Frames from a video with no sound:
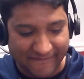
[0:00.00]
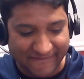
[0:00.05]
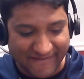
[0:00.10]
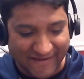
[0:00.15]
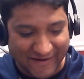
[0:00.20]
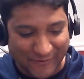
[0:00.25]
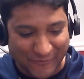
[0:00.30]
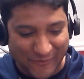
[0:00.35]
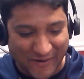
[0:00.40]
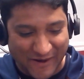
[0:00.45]

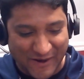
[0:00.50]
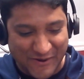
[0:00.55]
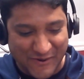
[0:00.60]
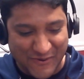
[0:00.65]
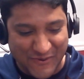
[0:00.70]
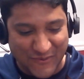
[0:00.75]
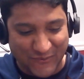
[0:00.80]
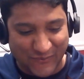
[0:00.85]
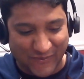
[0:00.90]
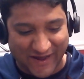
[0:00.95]
they are trying to
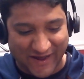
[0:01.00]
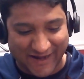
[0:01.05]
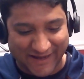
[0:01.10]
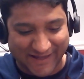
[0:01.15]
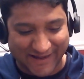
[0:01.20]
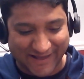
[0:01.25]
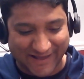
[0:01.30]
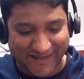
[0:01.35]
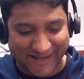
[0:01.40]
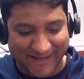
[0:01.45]
do
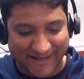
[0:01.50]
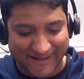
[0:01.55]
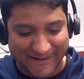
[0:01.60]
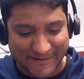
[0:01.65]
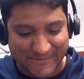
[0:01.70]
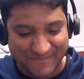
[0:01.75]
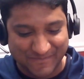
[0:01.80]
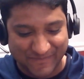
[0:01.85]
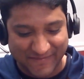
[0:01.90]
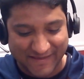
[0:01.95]
what
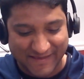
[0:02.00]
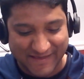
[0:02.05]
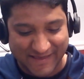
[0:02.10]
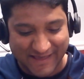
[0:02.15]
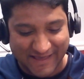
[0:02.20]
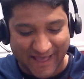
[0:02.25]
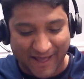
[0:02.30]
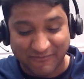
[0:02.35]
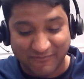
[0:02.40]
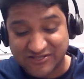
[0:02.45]

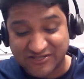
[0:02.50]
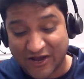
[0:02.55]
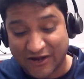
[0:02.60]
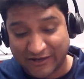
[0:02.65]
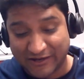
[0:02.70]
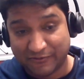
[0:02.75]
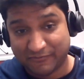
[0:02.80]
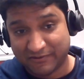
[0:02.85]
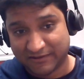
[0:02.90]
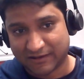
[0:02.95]

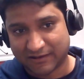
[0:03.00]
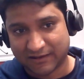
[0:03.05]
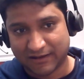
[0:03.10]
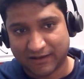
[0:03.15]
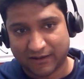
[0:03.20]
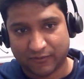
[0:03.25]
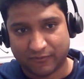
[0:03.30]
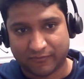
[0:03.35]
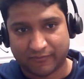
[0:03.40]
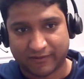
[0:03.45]
Amazon did with the
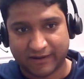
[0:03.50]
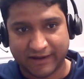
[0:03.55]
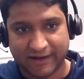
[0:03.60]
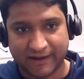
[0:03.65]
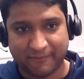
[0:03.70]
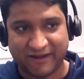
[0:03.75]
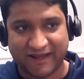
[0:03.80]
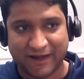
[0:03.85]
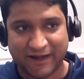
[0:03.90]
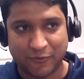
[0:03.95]
cloud,
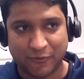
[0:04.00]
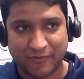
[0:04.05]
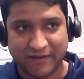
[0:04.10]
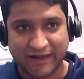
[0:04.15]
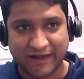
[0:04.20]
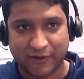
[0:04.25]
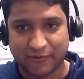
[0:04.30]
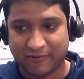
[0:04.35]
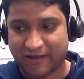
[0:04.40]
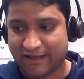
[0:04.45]
right? I mean, I don't
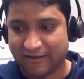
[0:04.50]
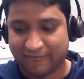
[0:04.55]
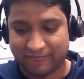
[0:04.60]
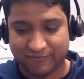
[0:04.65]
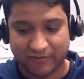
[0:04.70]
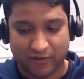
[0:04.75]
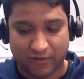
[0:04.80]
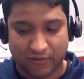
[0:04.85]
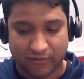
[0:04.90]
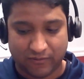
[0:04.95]
need to
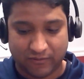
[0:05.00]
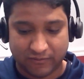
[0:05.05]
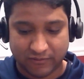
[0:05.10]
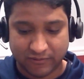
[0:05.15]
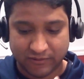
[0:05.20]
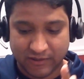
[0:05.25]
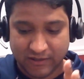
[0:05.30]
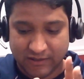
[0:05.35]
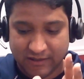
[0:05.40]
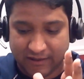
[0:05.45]
have the
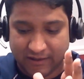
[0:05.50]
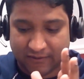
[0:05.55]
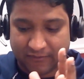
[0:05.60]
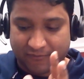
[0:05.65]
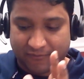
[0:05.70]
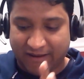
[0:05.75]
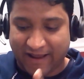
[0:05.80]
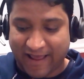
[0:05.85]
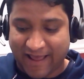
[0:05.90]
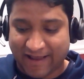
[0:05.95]
whole
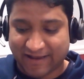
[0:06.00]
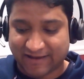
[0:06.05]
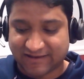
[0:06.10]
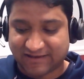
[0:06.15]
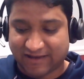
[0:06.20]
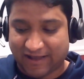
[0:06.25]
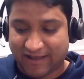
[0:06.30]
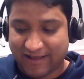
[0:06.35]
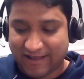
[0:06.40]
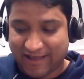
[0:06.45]
rack
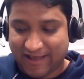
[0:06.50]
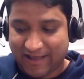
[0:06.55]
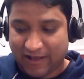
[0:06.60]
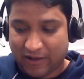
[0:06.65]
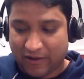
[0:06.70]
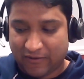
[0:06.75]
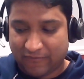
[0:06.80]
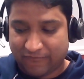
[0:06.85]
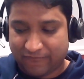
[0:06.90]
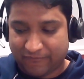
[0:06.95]

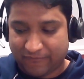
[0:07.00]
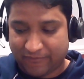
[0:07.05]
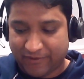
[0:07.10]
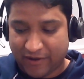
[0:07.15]
of